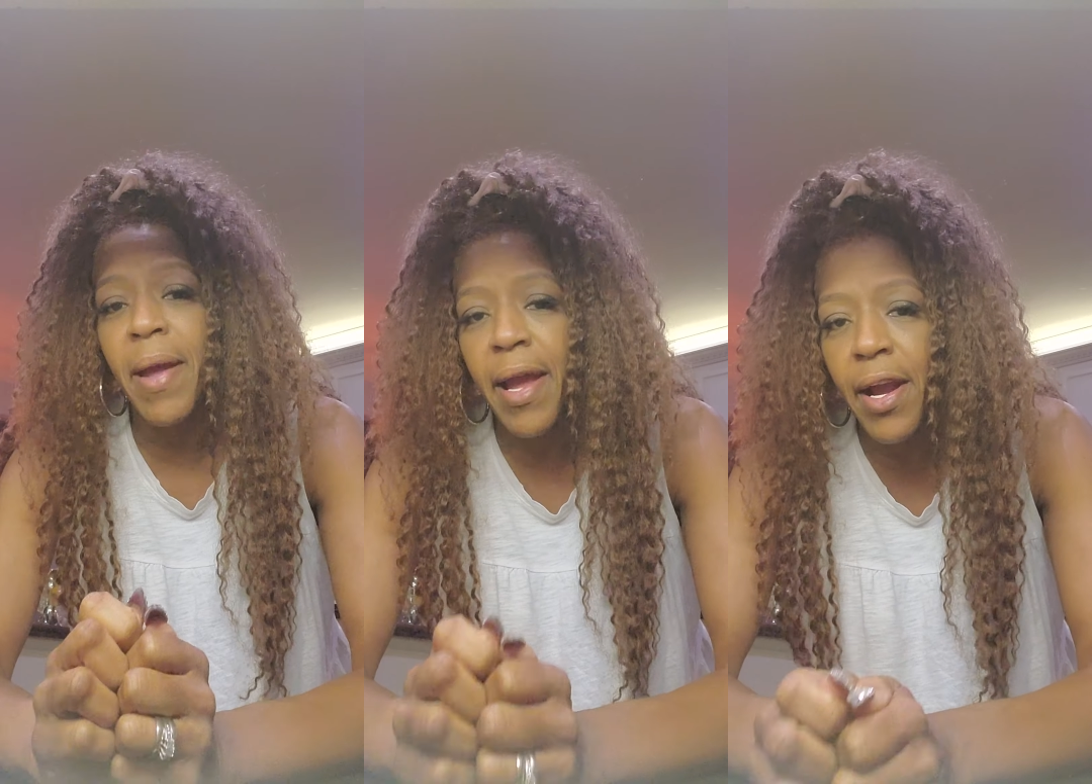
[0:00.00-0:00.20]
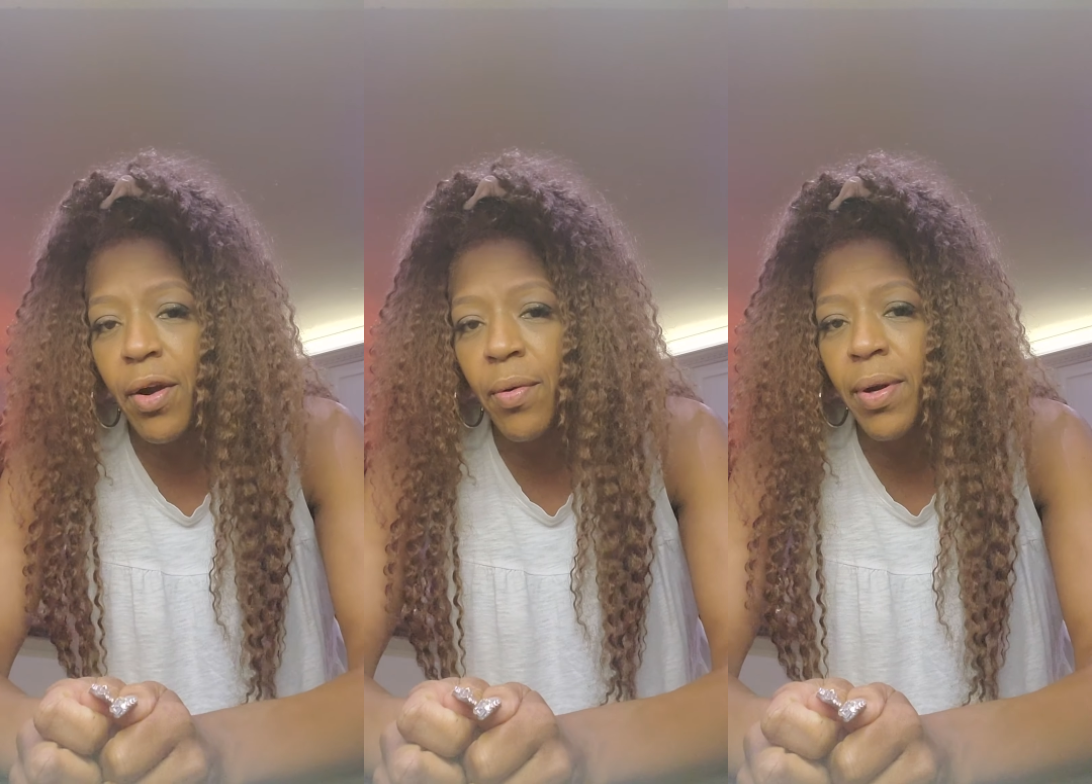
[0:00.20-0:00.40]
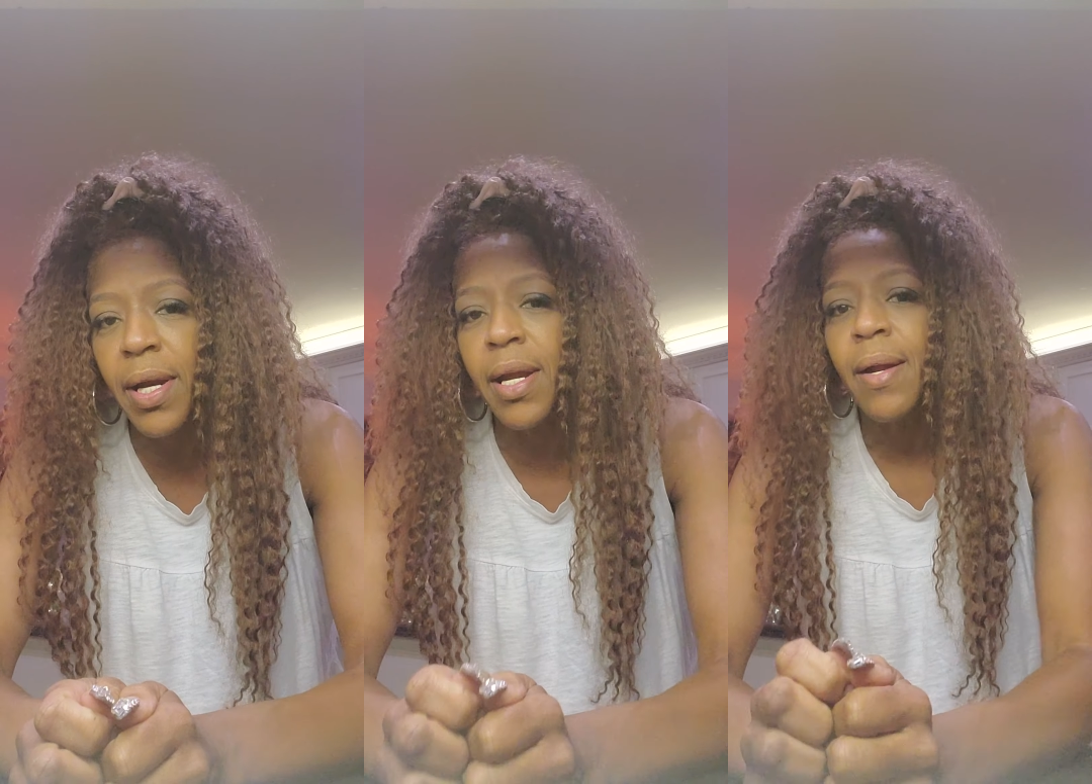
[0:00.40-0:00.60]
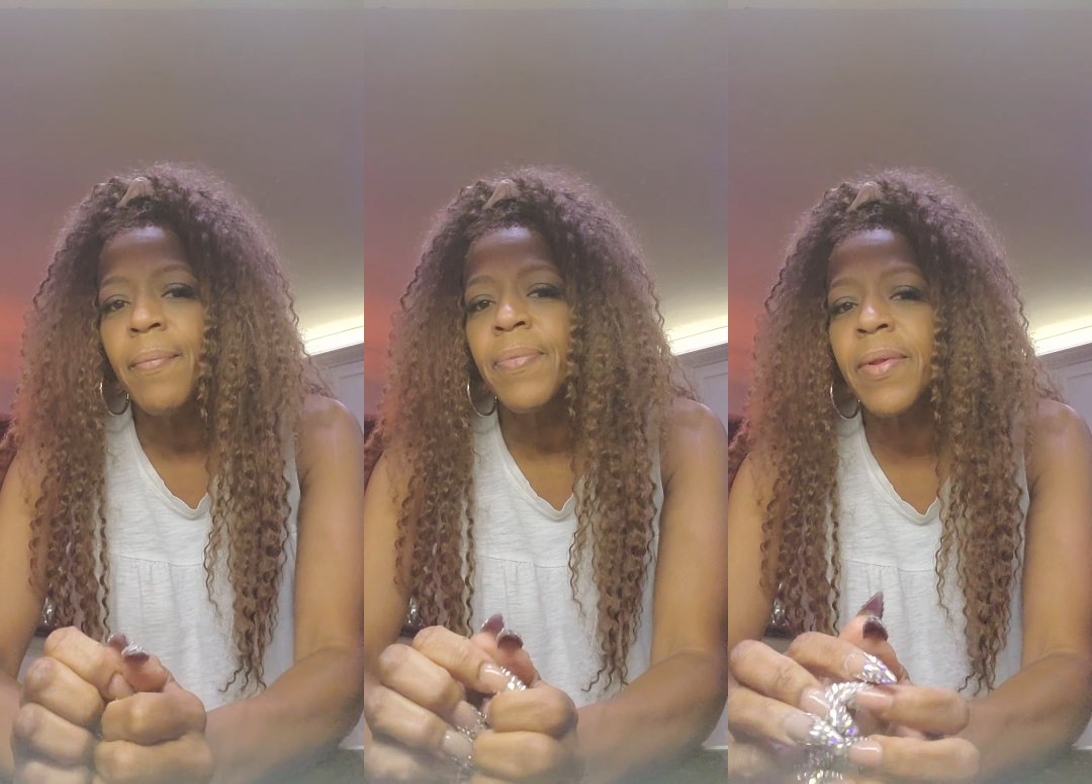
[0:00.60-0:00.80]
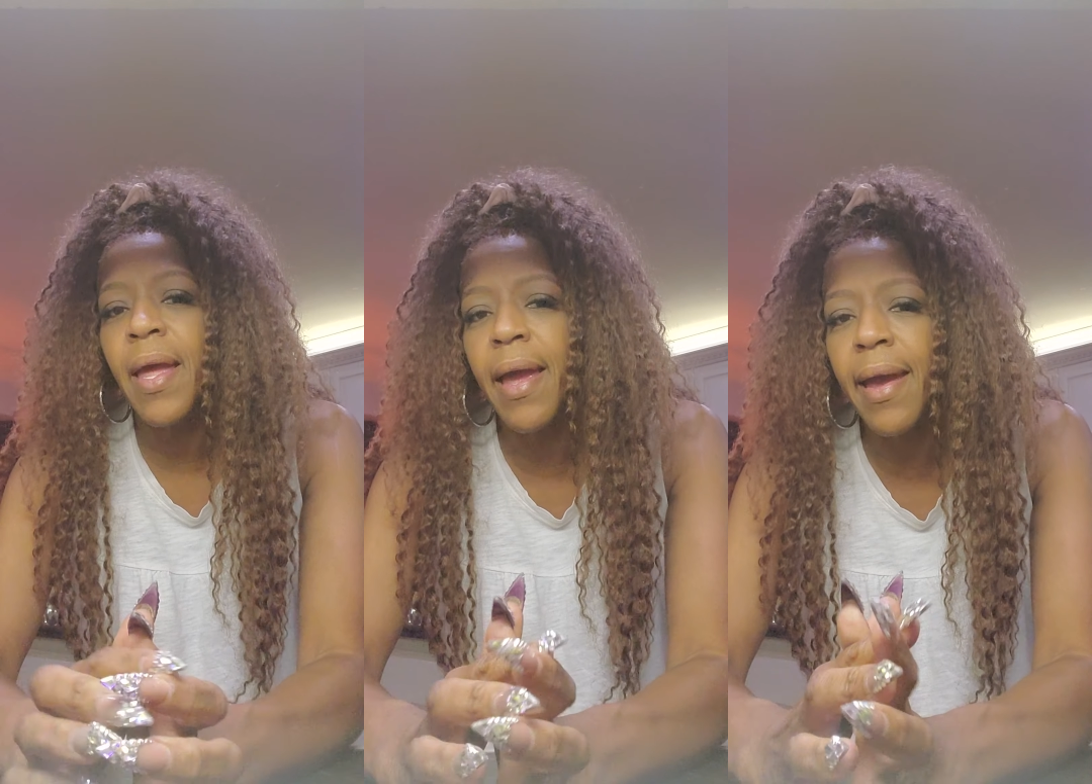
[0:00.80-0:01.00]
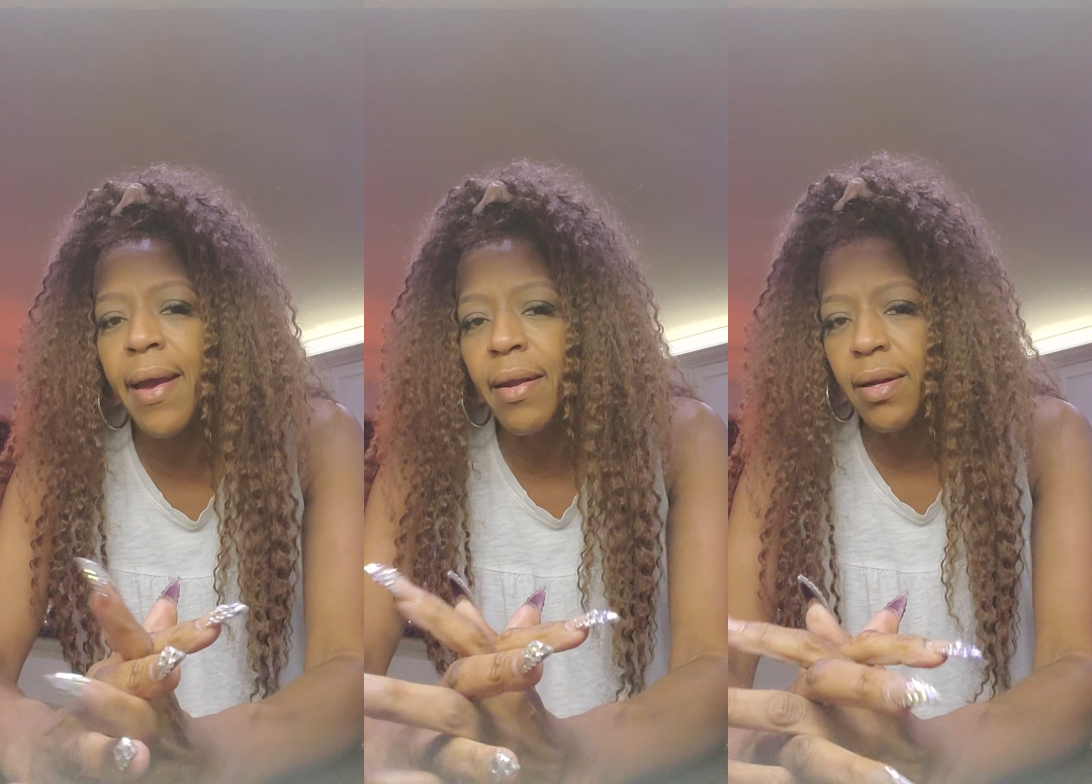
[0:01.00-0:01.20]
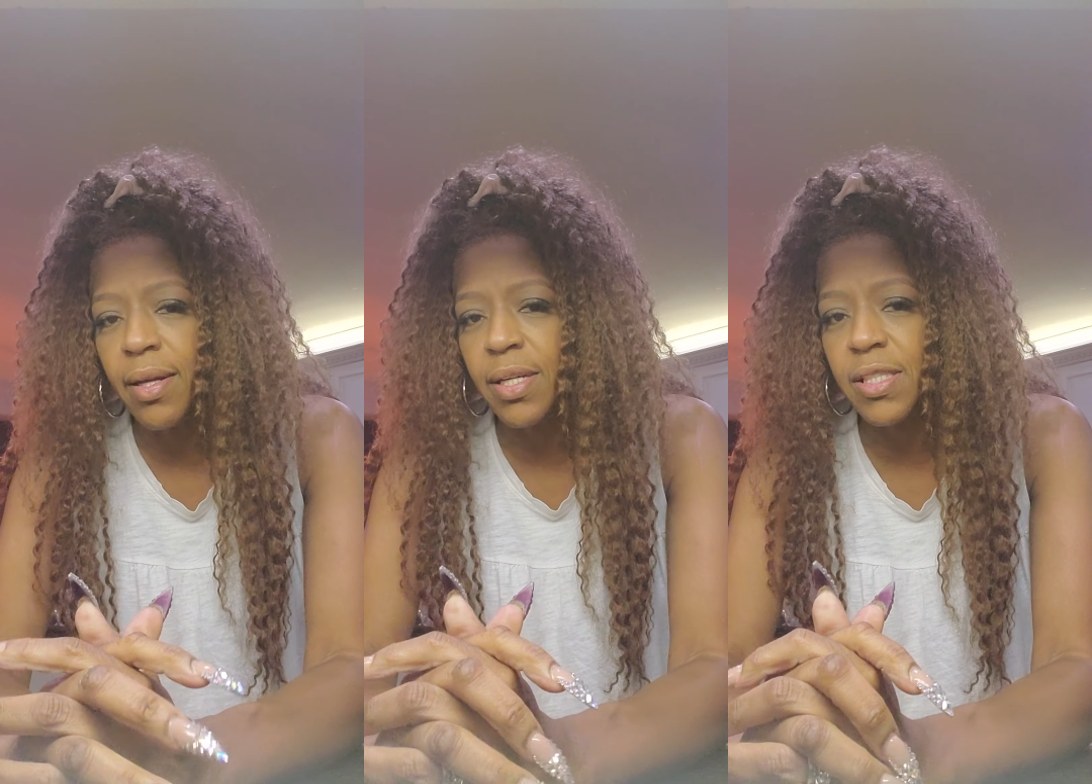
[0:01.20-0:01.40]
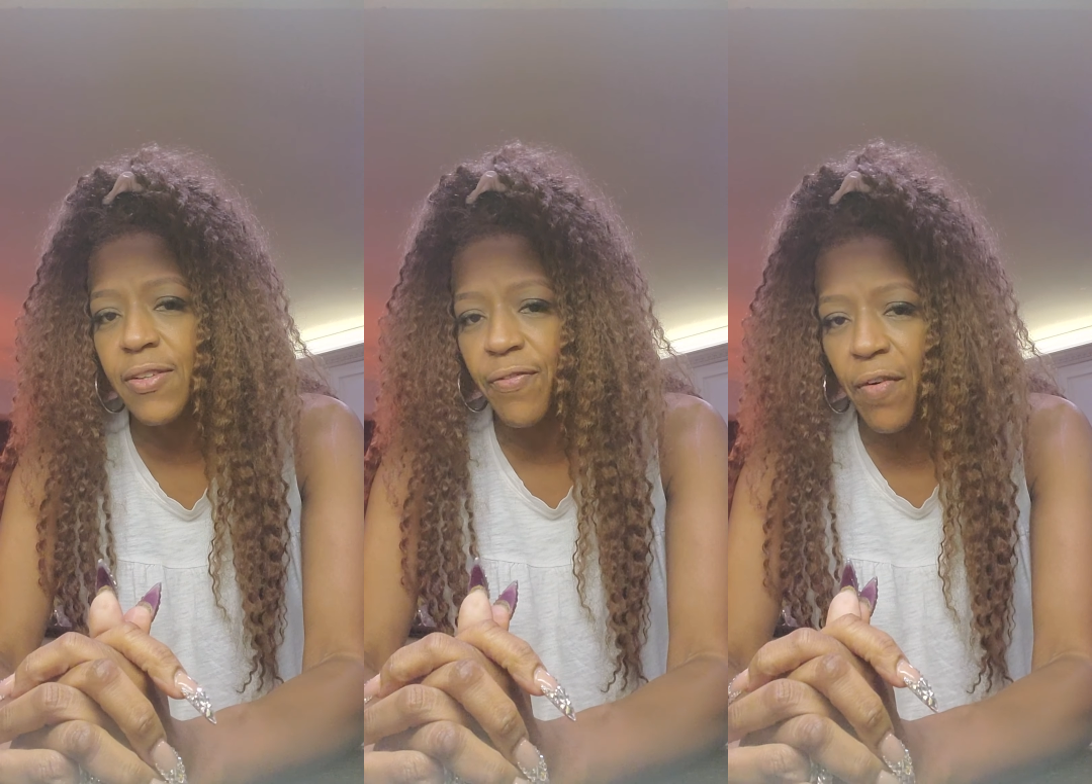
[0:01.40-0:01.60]
Harry and
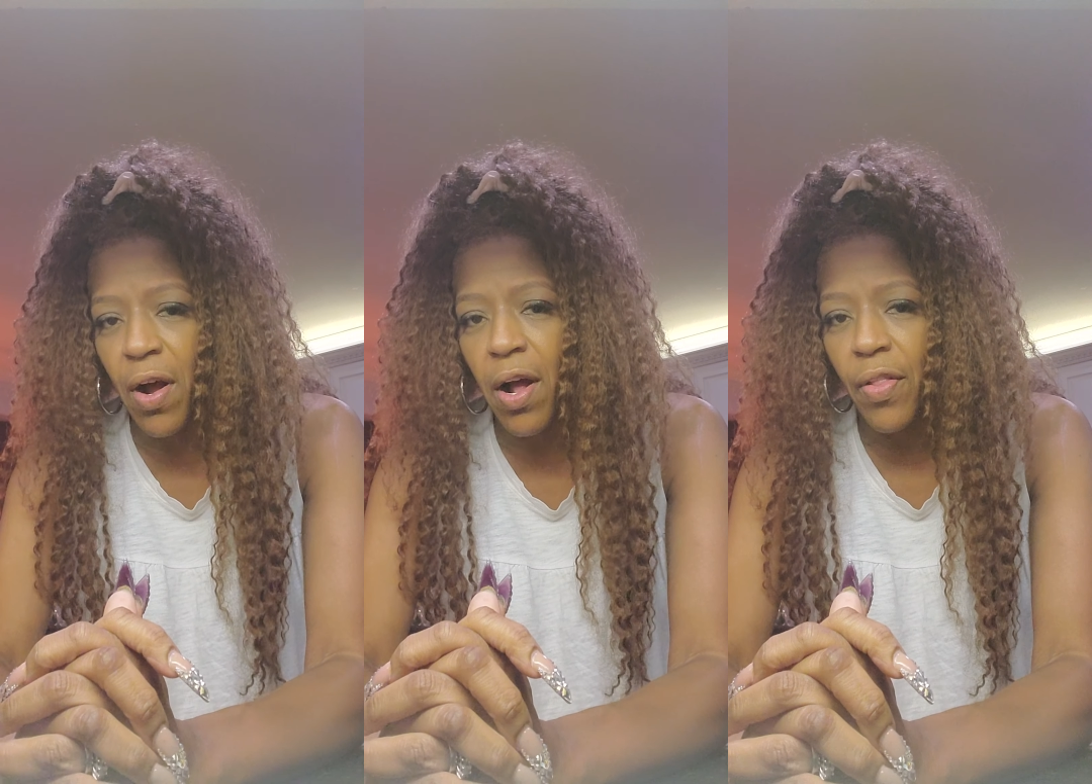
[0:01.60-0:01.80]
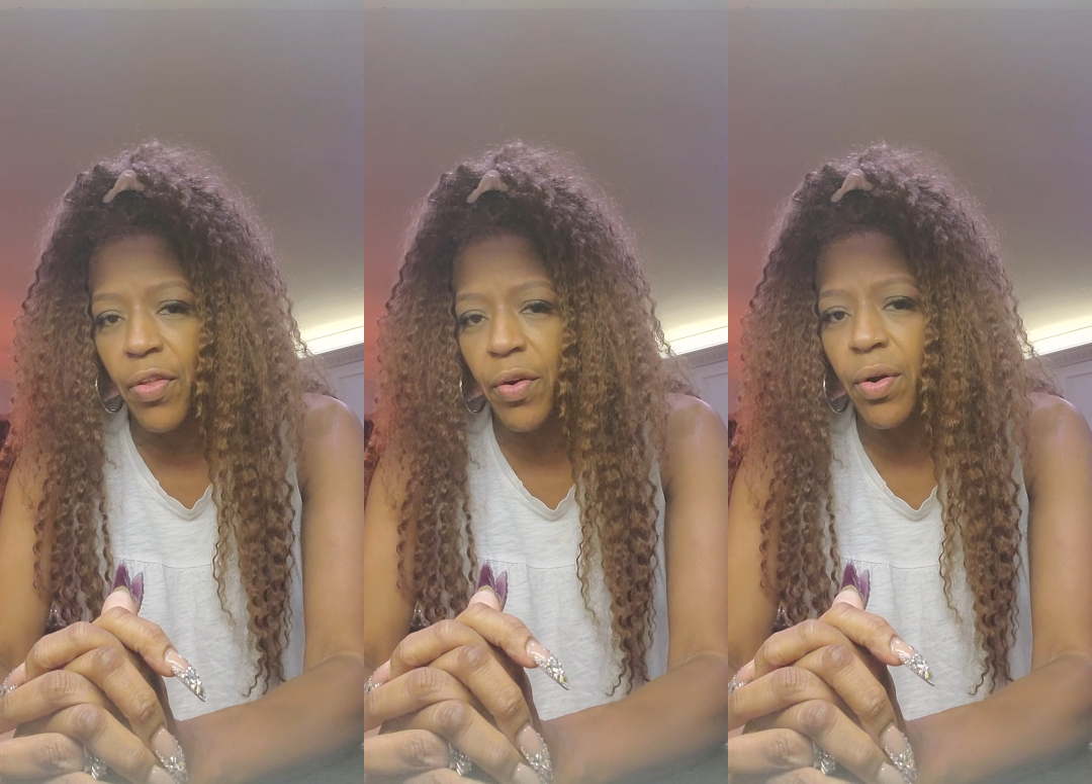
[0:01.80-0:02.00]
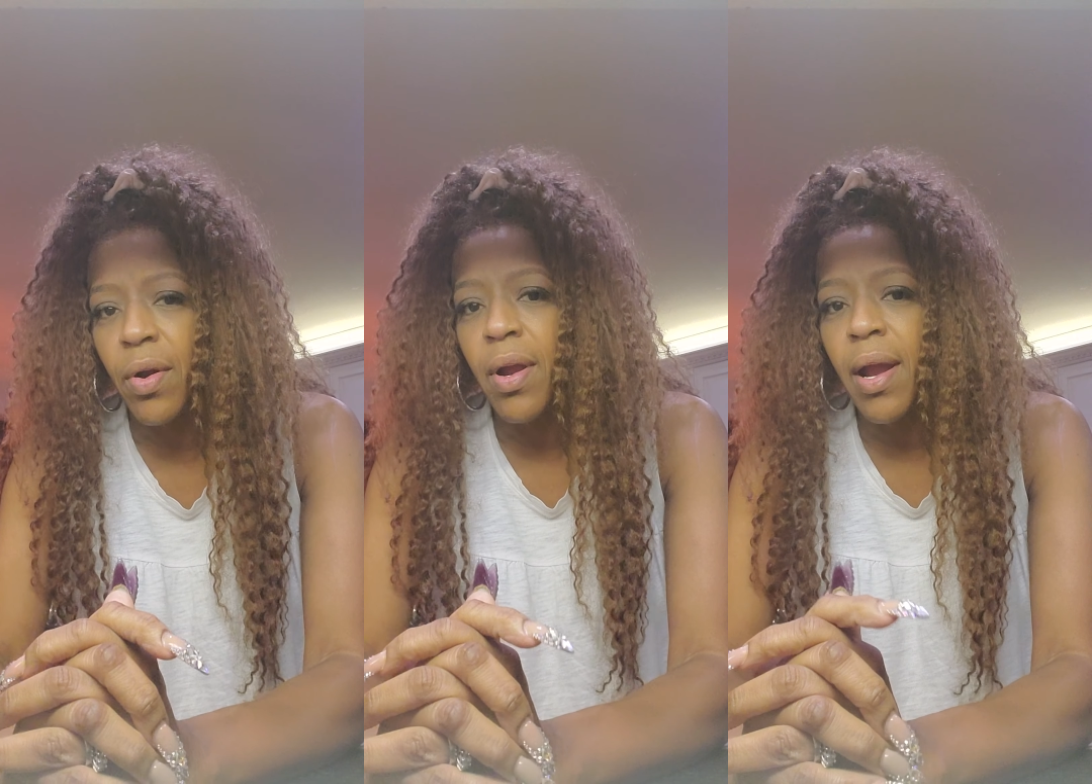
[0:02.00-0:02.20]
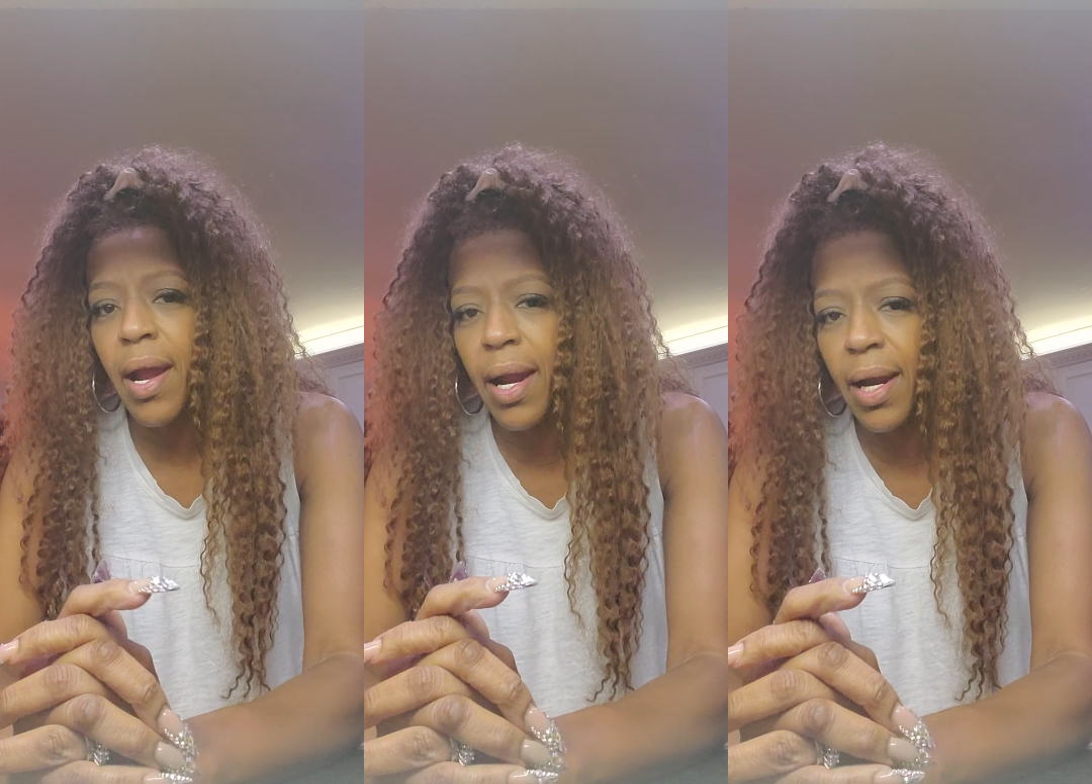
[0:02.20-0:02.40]
his father